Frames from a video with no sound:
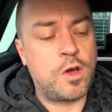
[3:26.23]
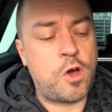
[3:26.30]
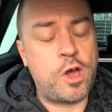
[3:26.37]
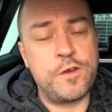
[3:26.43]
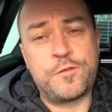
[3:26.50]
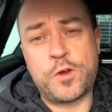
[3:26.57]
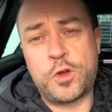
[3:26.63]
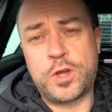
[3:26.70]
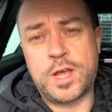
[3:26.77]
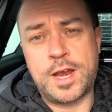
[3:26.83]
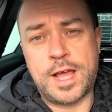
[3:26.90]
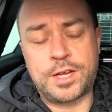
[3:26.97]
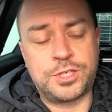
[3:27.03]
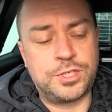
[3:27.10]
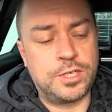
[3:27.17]
iPhone
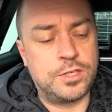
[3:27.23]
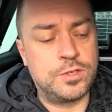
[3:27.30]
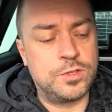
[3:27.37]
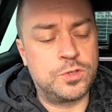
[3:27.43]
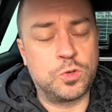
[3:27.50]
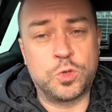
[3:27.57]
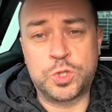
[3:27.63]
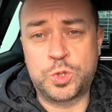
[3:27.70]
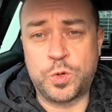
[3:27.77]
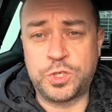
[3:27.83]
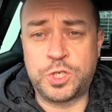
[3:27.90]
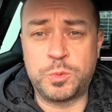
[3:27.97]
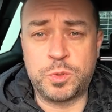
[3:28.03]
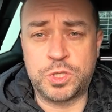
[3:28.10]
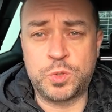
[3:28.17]
connections or
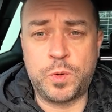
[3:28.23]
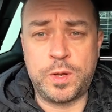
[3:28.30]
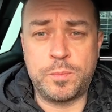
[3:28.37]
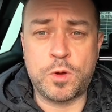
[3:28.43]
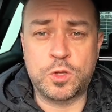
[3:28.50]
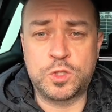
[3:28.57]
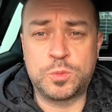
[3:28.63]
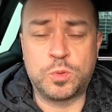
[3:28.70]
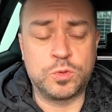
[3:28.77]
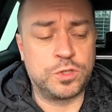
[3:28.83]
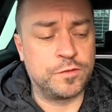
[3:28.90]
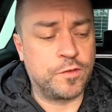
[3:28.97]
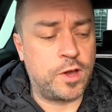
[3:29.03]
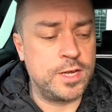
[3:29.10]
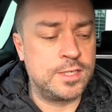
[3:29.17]
switching between multiple
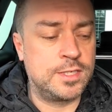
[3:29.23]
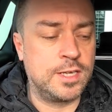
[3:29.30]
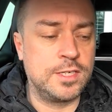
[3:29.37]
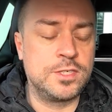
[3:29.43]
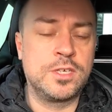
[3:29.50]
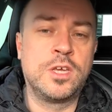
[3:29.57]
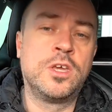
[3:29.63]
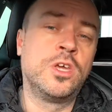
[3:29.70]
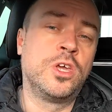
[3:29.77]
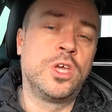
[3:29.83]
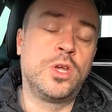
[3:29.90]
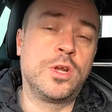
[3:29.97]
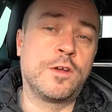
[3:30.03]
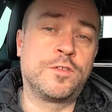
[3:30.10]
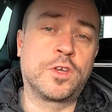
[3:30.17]
devices.
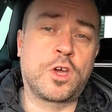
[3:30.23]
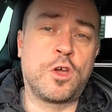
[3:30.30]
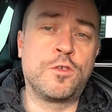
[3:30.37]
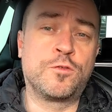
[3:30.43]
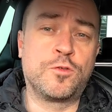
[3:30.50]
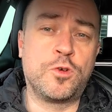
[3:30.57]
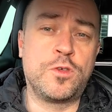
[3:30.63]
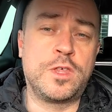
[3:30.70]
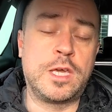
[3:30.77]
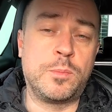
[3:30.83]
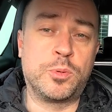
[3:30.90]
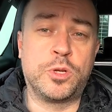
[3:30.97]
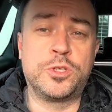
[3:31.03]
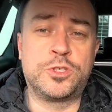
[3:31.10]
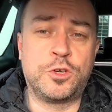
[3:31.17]
You have to go through the
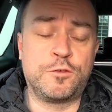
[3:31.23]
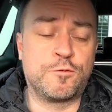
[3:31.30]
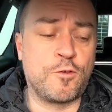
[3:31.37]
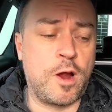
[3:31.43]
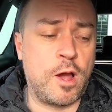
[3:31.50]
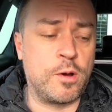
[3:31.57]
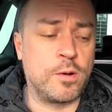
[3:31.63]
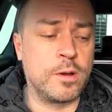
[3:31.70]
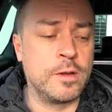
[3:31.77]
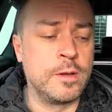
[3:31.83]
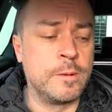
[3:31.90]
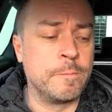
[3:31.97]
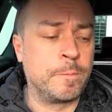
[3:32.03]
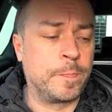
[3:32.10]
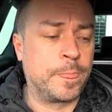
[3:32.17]
Bluetooth route
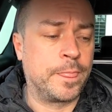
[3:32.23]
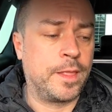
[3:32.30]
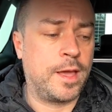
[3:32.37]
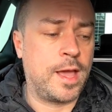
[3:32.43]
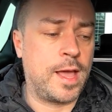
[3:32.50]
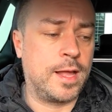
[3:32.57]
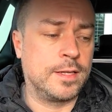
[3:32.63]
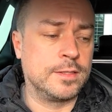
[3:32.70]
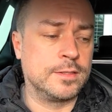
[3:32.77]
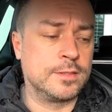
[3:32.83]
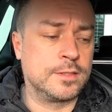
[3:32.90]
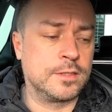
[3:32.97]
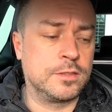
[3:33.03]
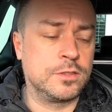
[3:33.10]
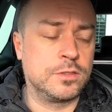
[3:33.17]
and
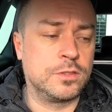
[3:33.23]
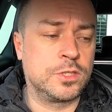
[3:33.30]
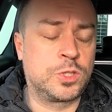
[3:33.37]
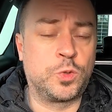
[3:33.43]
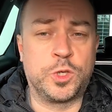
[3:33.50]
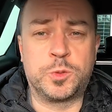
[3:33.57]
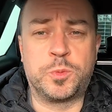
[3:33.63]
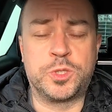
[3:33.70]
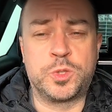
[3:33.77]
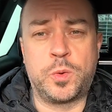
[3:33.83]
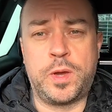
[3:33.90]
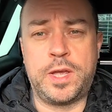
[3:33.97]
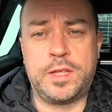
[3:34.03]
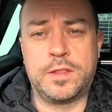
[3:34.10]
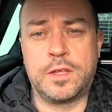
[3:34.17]
switch
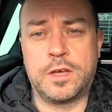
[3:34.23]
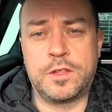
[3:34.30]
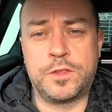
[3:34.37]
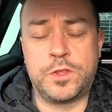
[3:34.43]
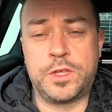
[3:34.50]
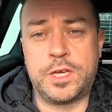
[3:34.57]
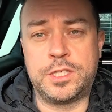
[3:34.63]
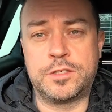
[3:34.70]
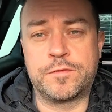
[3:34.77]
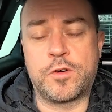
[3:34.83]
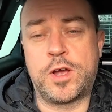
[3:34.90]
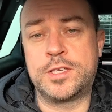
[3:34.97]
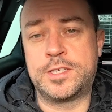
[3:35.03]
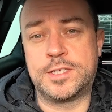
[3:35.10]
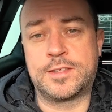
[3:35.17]
between the
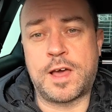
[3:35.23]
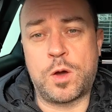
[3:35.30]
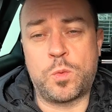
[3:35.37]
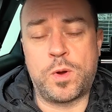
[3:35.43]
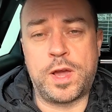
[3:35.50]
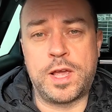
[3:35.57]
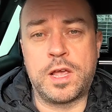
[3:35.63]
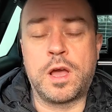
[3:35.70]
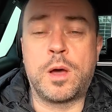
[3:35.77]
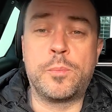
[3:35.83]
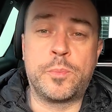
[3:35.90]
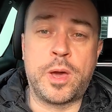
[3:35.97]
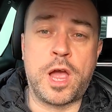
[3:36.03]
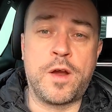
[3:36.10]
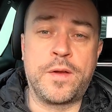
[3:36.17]
devices that way,
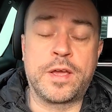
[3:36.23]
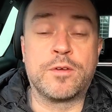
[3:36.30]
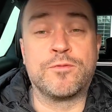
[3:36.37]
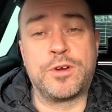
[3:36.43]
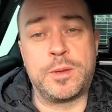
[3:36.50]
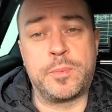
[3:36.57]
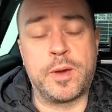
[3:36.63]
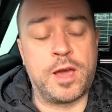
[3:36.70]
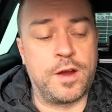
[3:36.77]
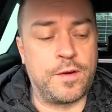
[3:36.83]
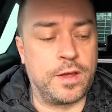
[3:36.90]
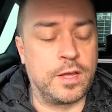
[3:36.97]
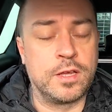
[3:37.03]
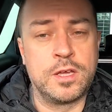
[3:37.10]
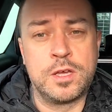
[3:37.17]
unpairing and
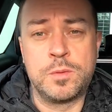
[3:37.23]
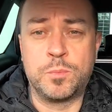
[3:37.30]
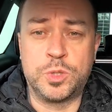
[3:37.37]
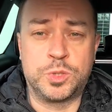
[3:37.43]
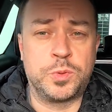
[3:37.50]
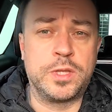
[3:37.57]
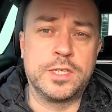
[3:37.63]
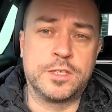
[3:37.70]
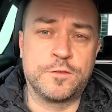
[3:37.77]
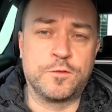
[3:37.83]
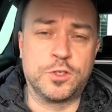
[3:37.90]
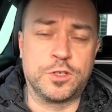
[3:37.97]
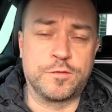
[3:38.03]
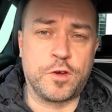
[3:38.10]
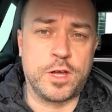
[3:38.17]
repairing between the
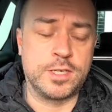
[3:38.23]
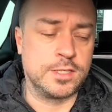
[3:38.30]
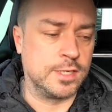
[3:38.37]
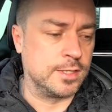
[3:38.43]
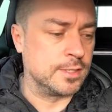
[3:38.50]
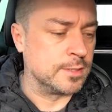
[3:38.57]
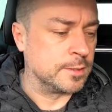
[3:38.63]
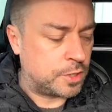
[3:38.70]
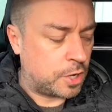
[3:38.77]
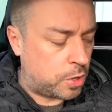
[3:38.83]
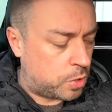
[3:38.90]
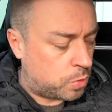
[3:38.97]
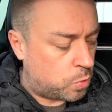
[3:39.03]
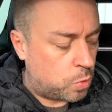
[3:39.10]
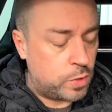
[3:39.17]
different devices.
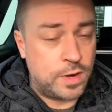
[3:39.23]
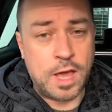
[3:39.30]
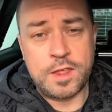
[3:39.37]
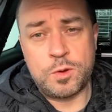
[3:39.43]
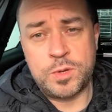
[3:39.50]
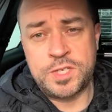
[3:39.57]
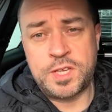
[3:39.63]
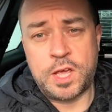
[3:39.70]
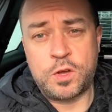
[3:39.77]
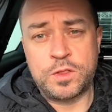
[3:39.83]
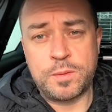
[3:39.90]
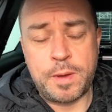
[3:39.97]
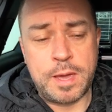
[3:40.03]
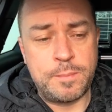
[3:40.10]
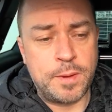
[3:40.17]
So now that we're sitting on
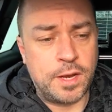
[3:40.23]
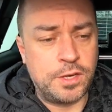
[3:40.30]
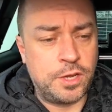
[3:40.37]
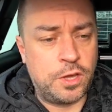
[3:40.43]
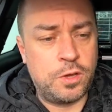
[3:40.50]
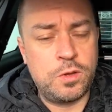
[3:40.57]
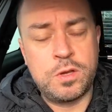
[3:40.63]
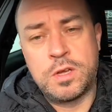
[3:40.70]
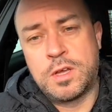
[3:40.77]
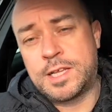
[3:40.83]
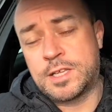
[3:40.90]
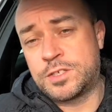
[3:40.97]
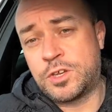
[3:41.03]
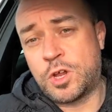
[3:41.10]
the main menu, it doesn't